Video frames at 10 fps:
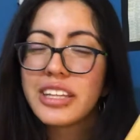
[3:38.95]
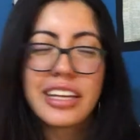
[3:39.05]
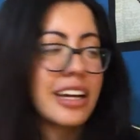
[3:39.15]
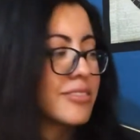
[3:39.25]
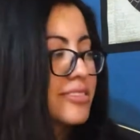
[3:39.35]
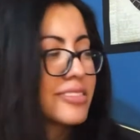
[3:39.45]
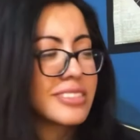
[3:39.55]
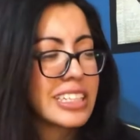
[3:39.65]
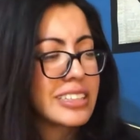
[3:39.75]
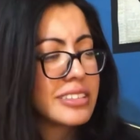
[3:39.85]
They have
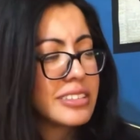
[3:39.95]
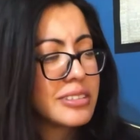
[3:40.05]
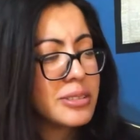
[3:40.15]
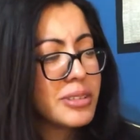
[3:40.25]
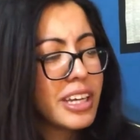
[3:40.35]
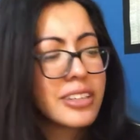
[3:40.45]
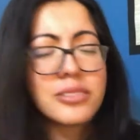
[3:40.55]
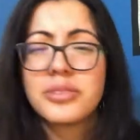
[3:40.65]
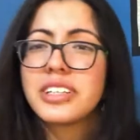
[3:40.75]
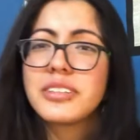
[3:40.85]
like, who
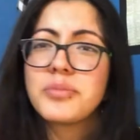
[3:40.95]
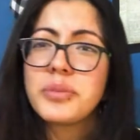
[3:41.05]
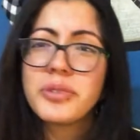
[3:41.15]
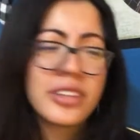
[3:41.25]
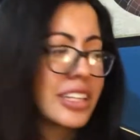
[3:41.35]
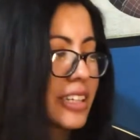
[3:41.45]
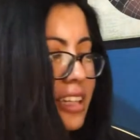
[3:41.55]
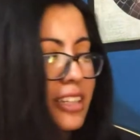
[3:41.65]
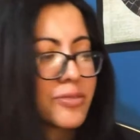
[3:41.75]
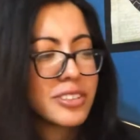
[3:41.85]
cares what other people think?
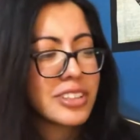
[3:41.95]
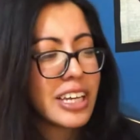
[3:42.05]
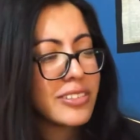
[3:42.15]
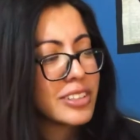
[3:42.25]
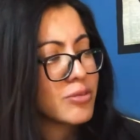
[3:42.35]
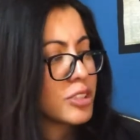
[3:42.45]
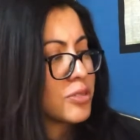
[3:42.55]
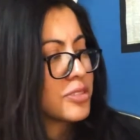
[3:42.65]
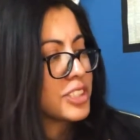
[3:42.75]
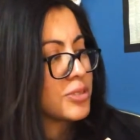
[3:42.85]
Like, they have these weird
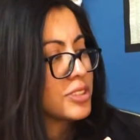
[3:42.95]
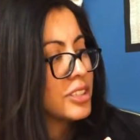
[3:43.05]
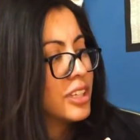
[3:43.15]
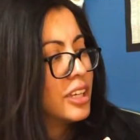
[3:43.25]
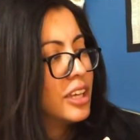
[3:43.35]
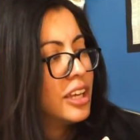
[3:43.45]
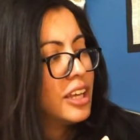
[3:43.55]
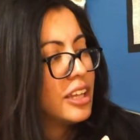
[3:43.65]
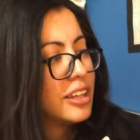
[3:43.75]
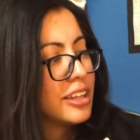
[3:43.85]
reviews.
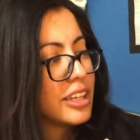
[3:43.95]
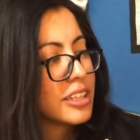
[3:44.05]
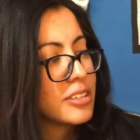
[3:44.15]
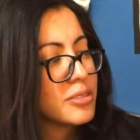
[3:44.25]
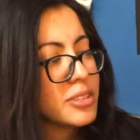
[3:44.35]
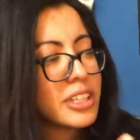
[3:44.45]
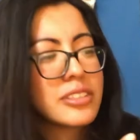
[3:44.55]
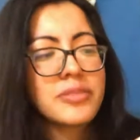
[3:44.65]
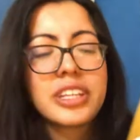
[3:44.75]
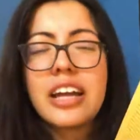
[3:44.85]
Like, who
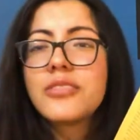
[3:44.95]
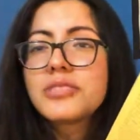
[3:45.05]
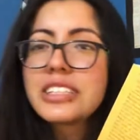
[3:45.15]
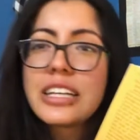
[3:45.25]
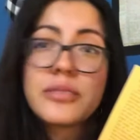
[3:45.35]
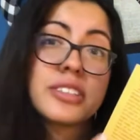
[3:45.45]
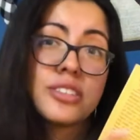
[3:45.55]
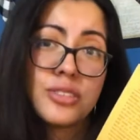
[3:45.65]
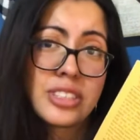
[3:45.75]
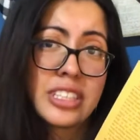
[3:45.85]
cares what, I don't really care what the
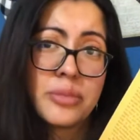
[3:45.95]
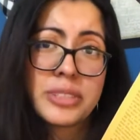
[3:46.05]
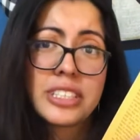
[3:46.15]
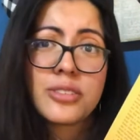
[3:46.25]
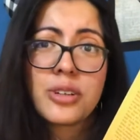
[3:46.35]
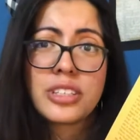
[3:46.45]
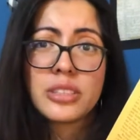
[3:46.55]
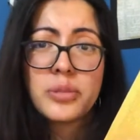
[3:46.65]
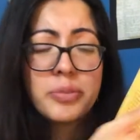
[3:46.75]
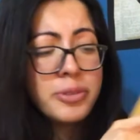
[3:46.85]
New York Times says or all
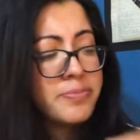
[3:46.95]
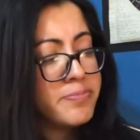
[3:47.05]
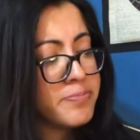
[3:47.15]
these people.